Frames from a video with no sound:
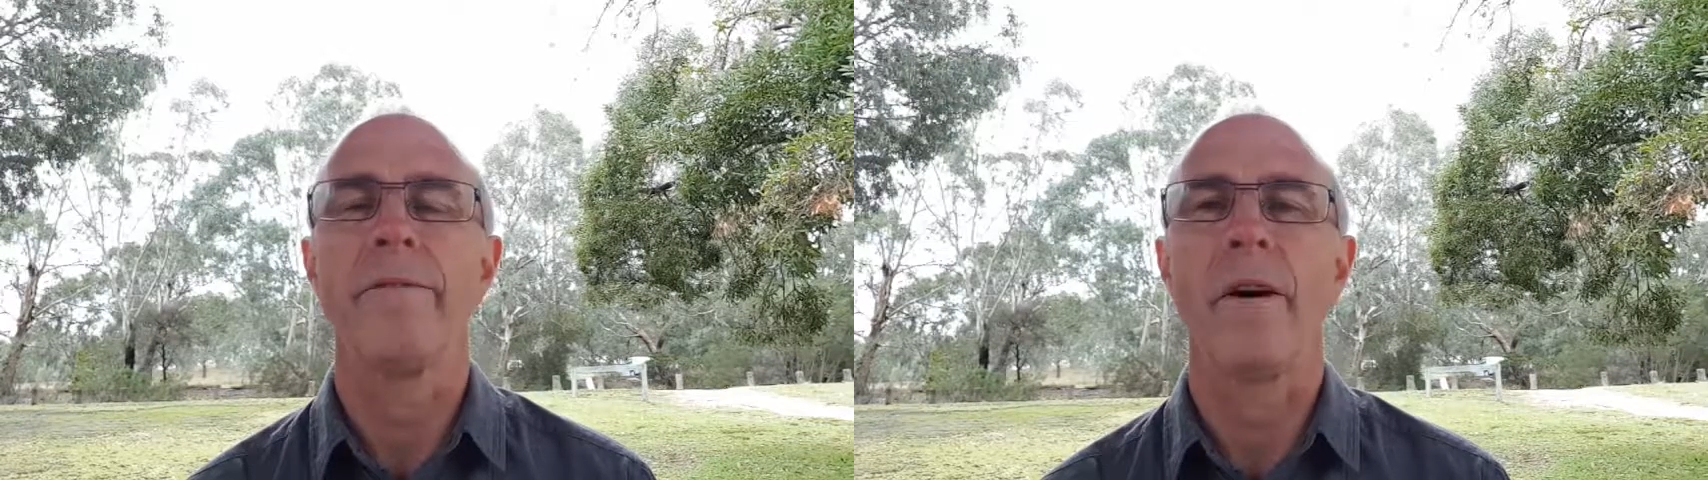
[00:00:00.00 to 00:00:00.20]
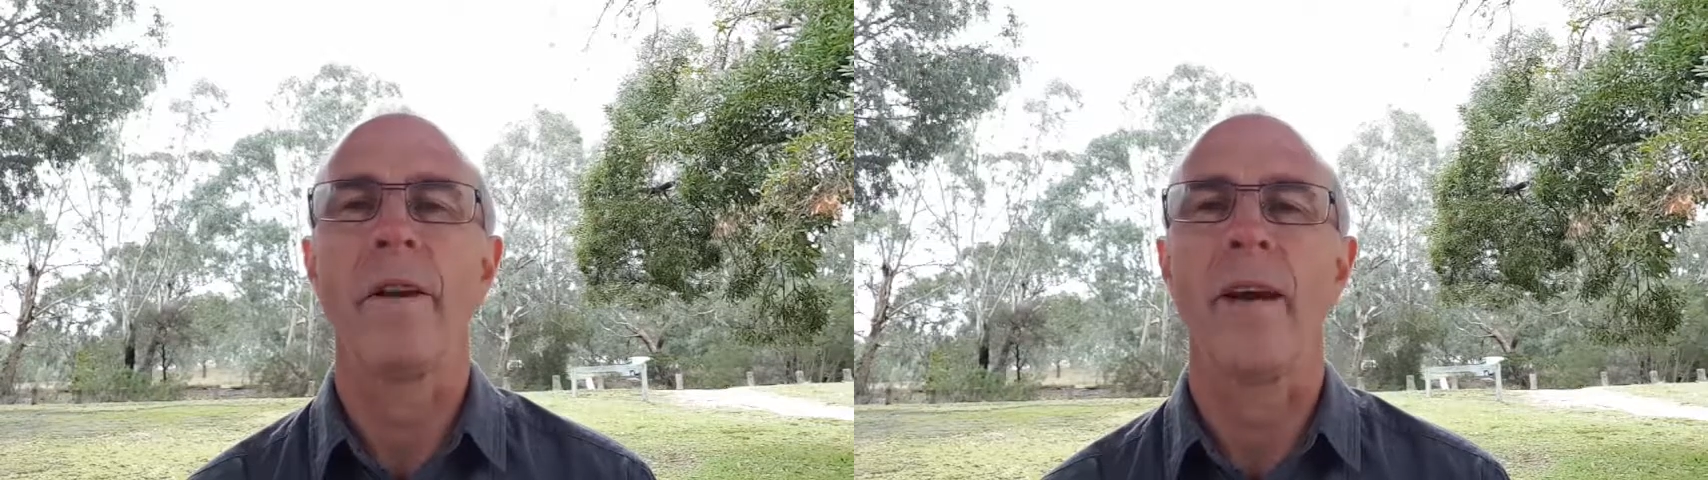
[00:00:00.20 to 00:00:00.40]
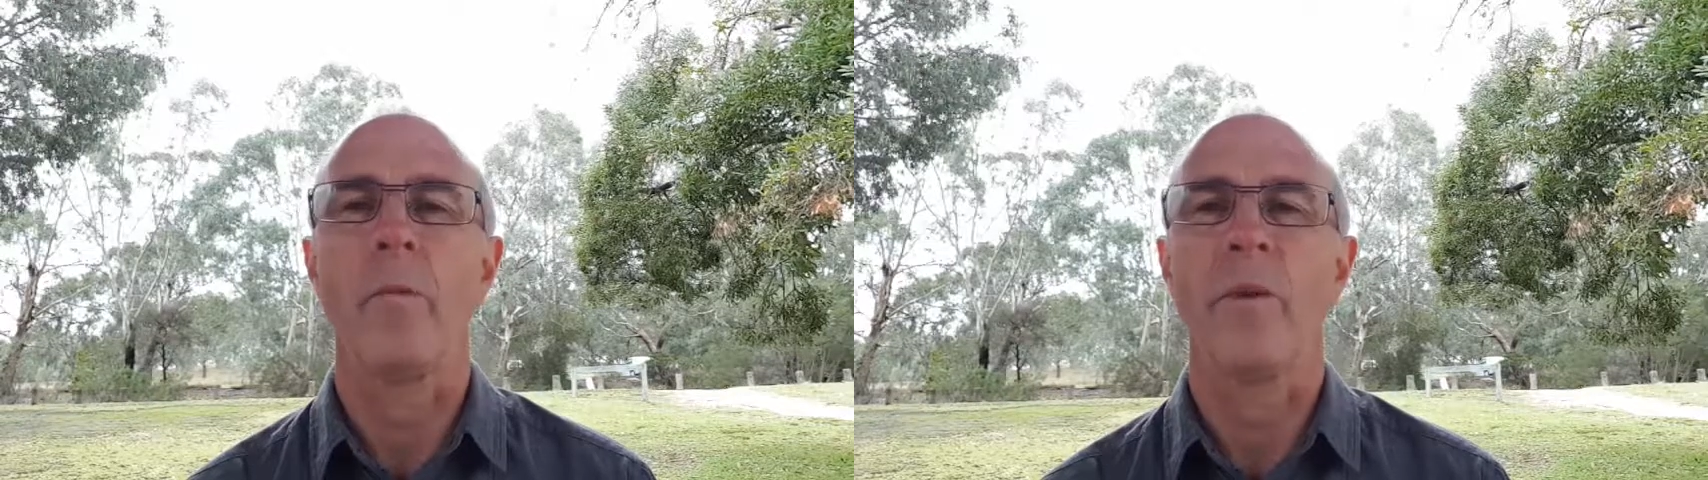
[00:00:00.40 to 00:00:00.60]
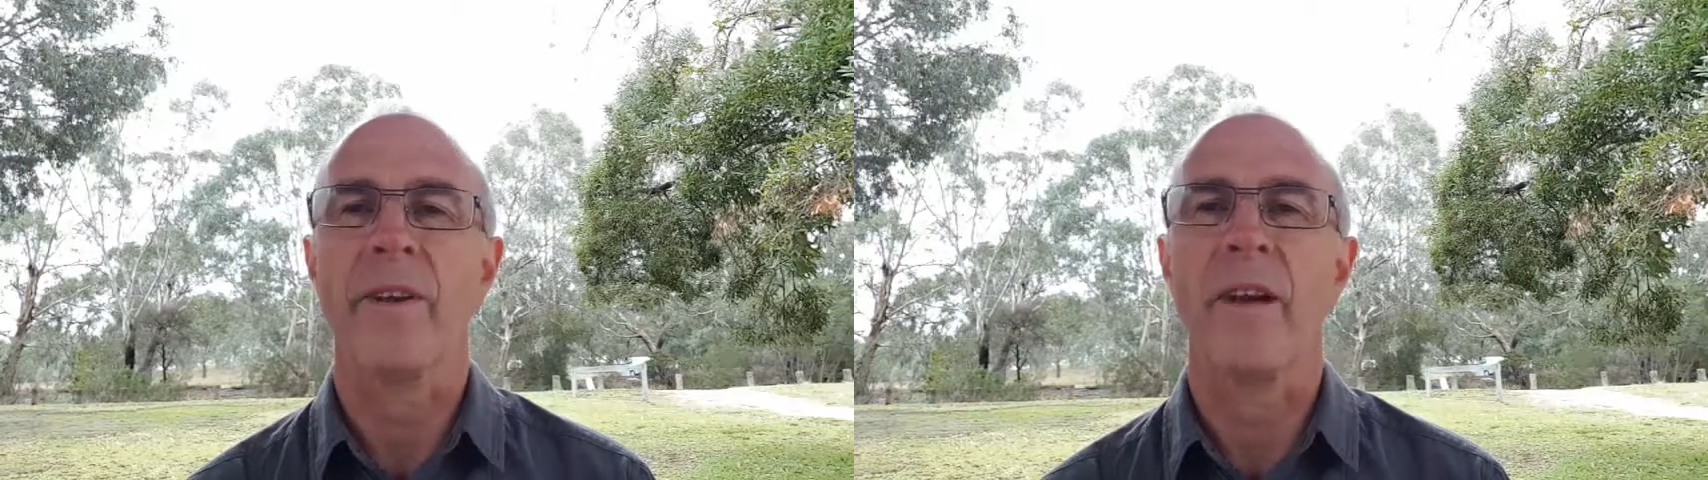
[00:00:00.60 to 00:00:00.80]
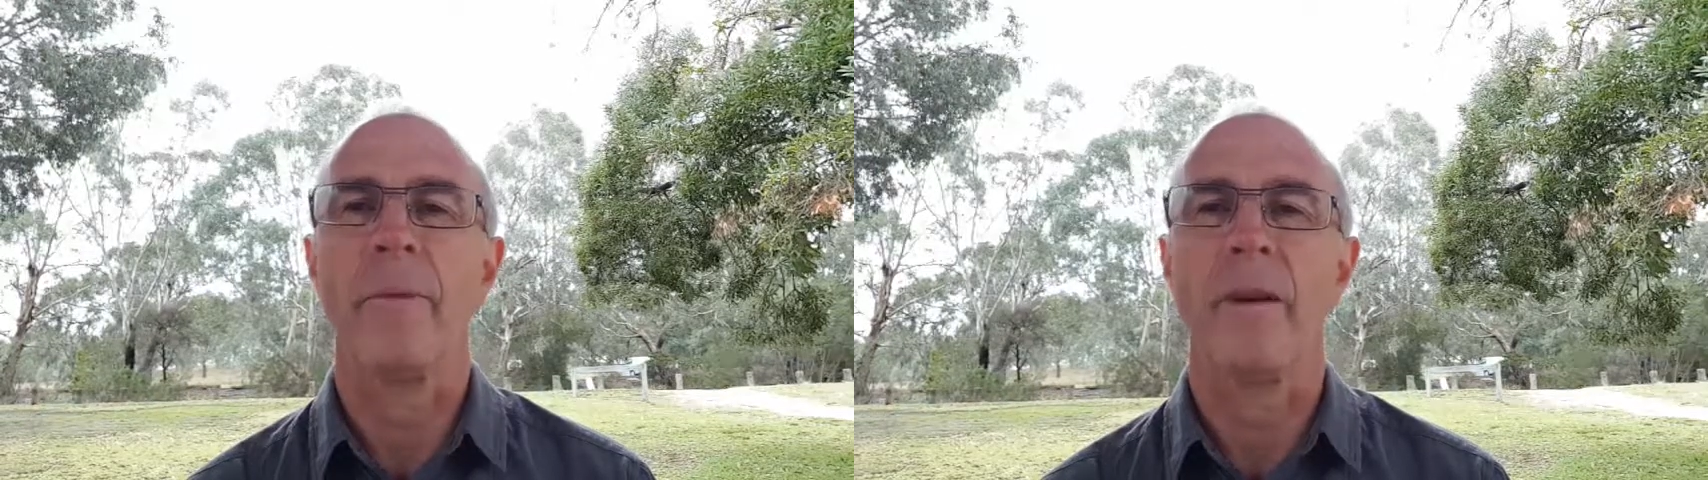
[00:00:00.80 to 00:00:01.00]
find out what's
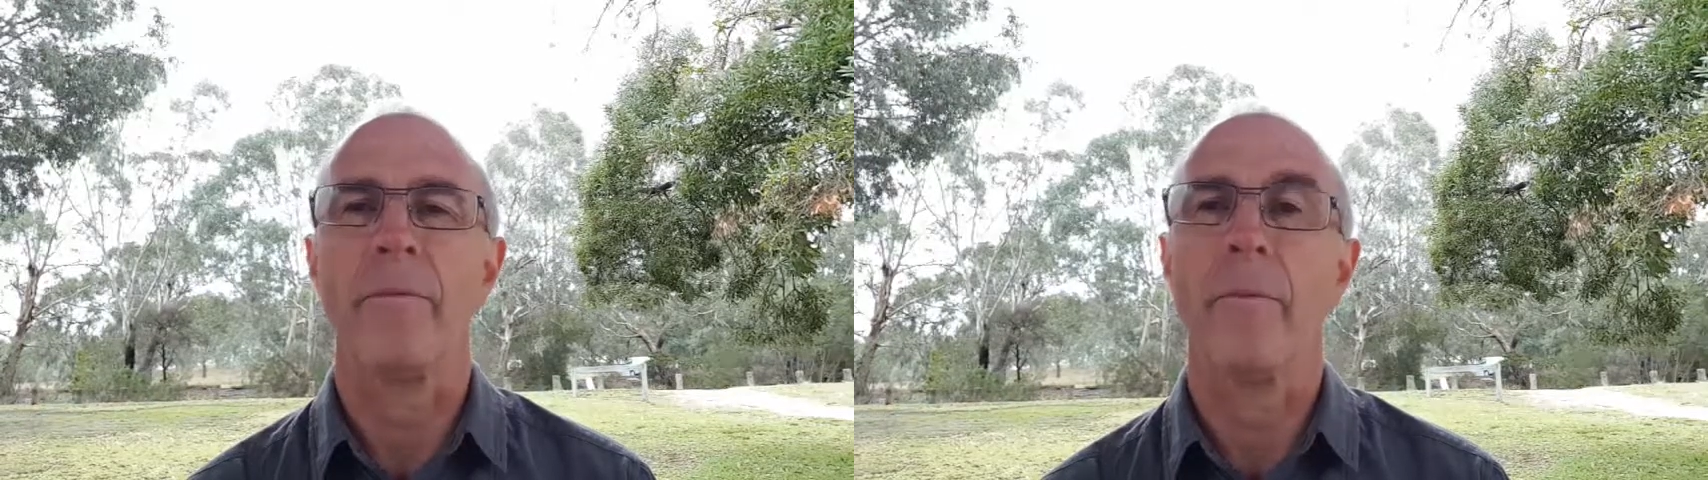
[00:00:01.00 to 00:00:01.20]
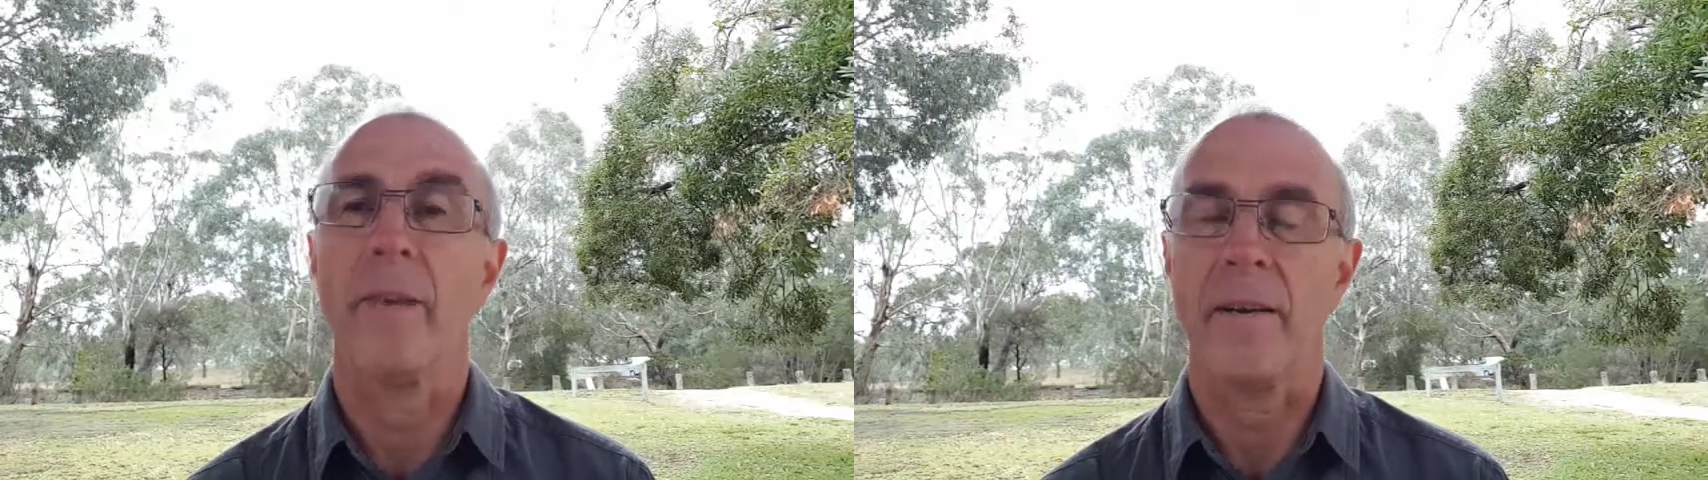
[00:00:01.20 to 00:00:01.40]
coming from the